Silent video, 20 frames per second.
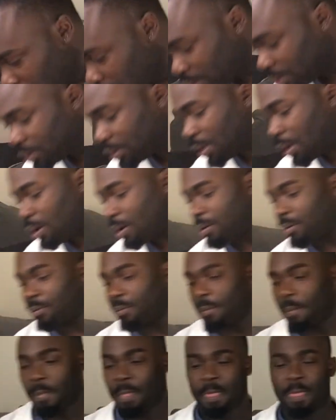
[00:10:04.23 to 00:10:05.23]
So
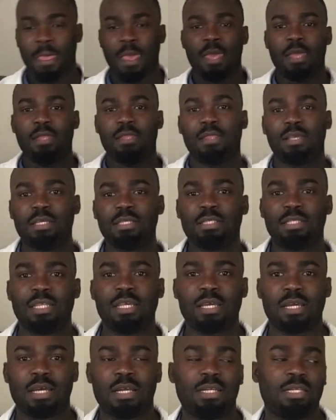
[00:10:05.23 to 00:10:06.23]
these
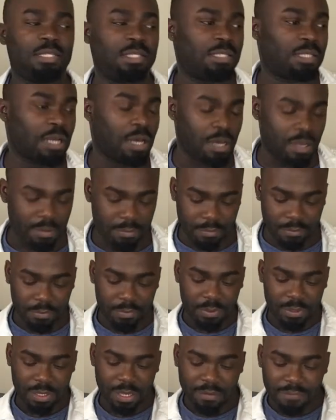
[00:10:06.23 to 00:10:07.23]
sneakers,
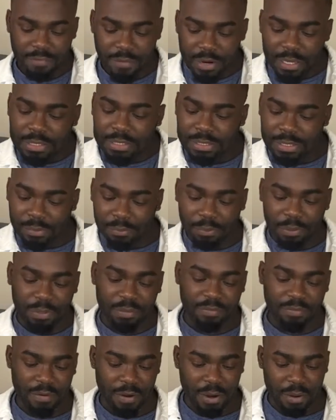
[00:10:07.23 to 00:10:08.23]
they're very simple,
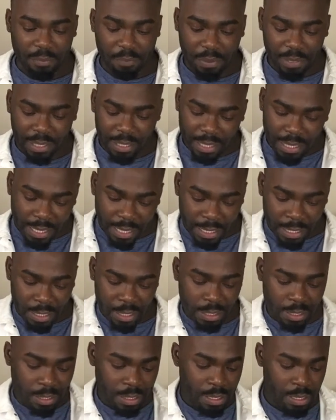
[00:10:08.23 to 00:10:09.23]
very
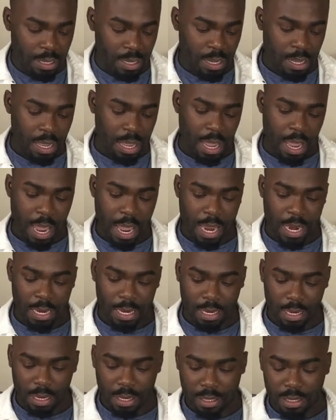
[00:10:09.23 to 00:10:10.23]
plain,
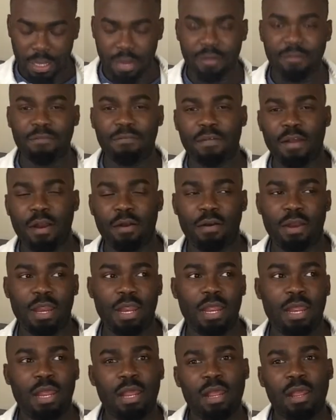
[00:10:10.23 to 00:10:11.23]
and they're
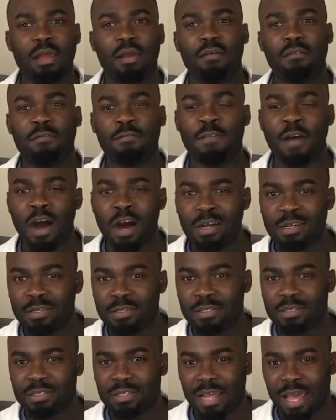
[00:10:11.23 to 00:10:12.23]
very
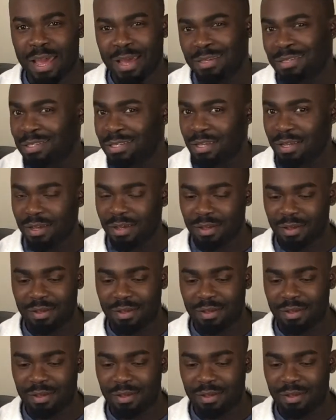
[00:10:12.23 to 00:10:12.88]
Vans-esque.